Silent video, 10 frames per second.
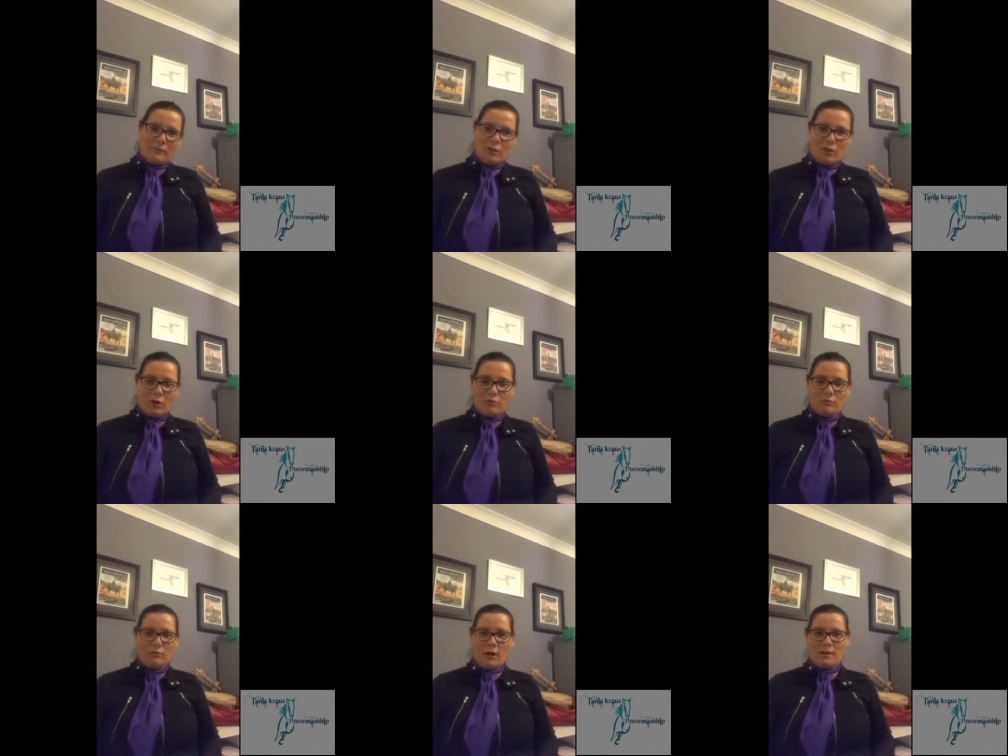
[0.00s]
you know,
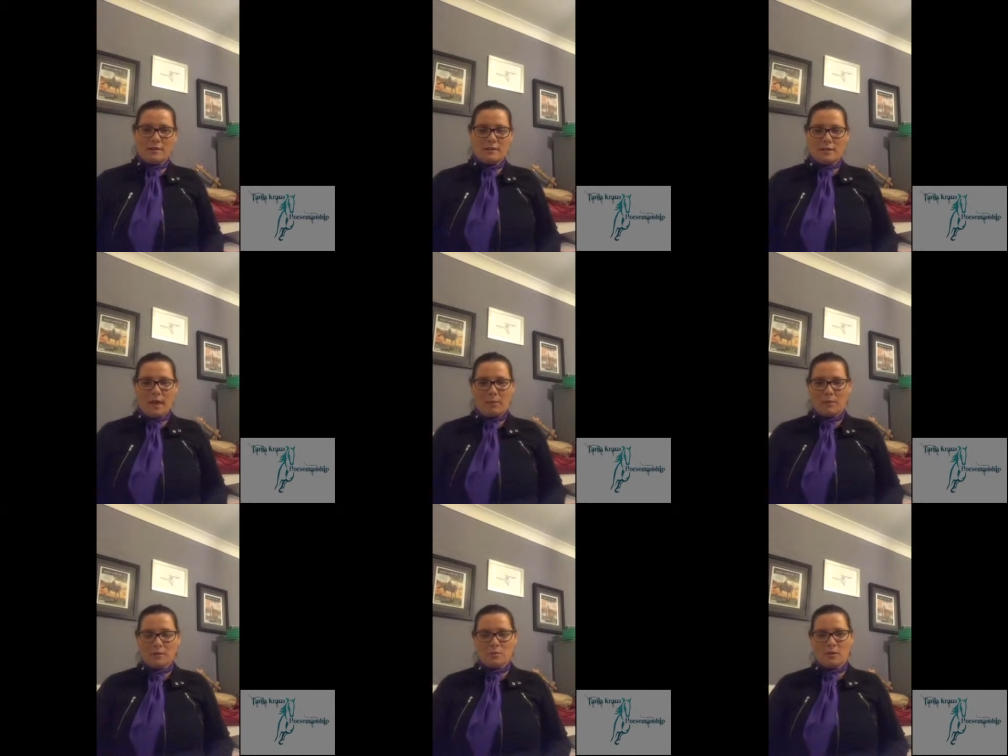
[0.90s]
greatness and
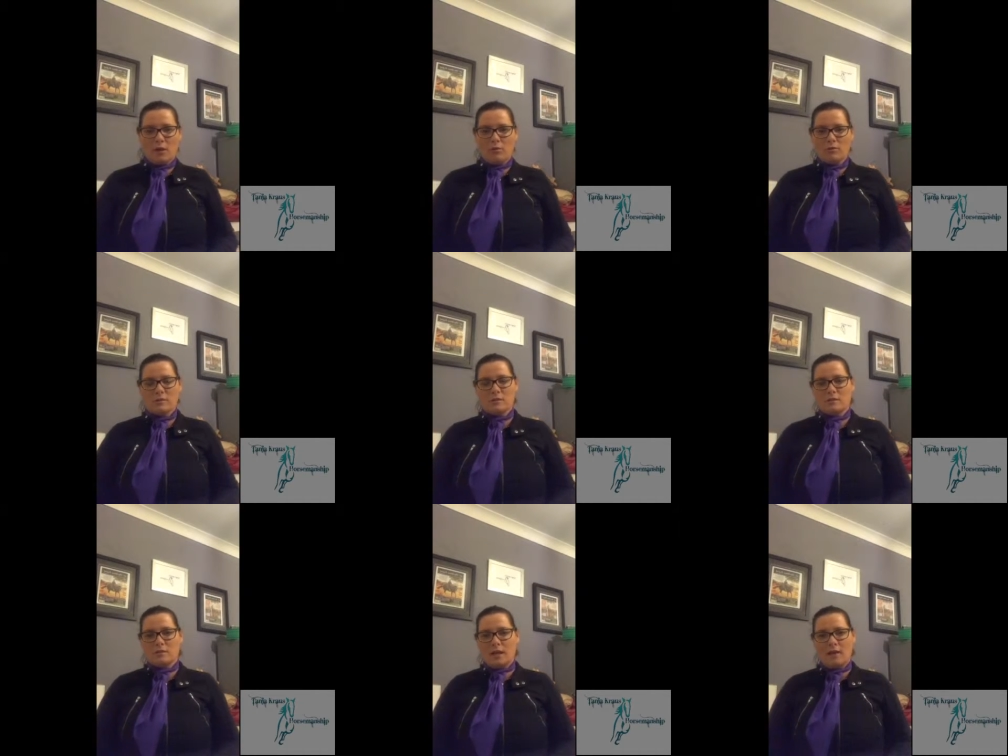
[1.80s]
happiness with our
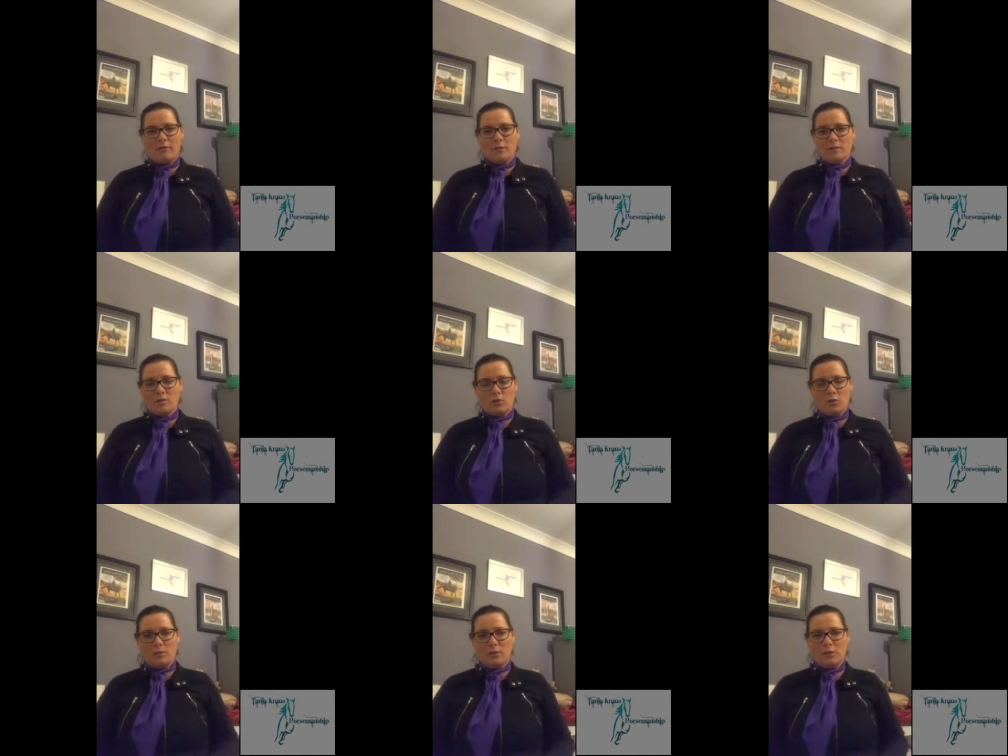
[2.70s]
horses. Everyone's got an
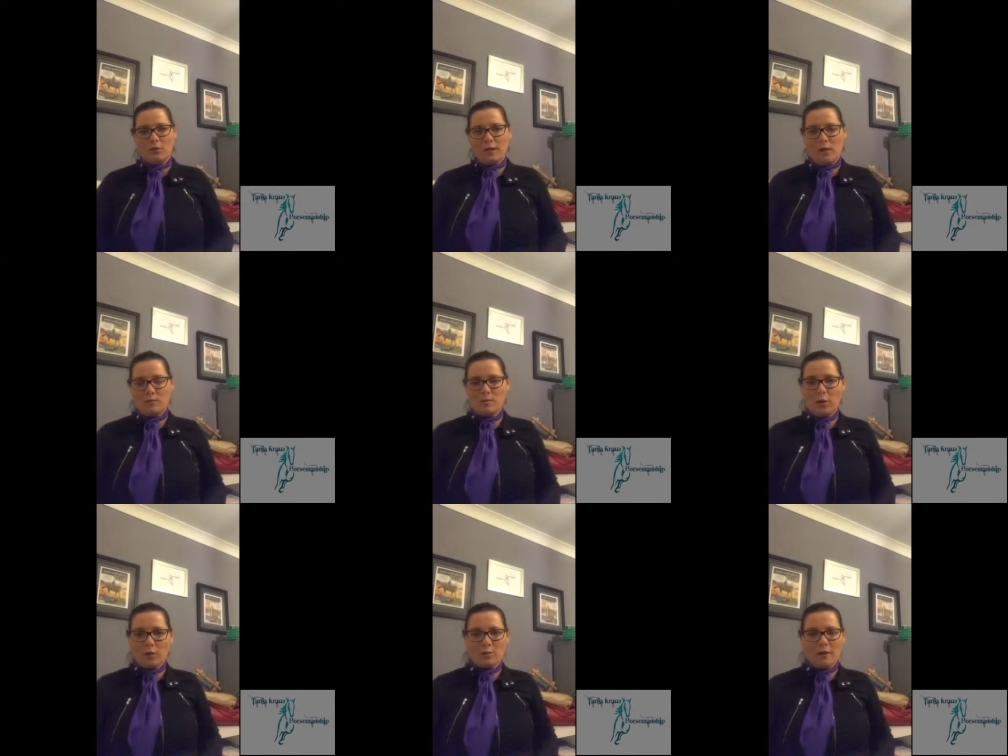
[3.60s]
opinion on that. We
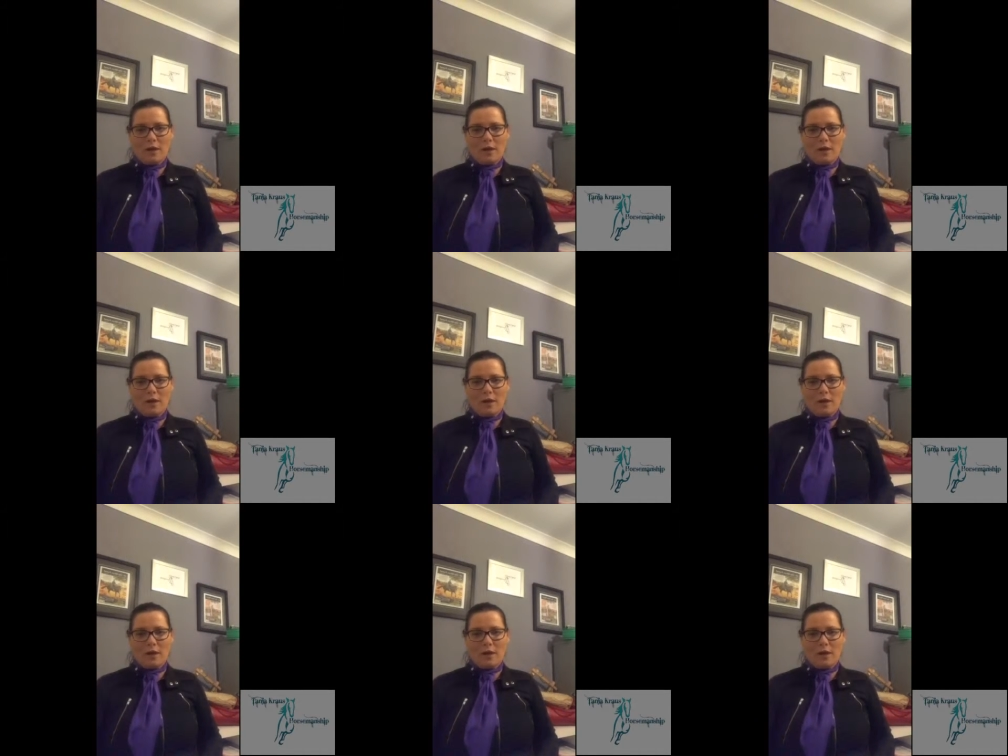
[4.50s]
spoke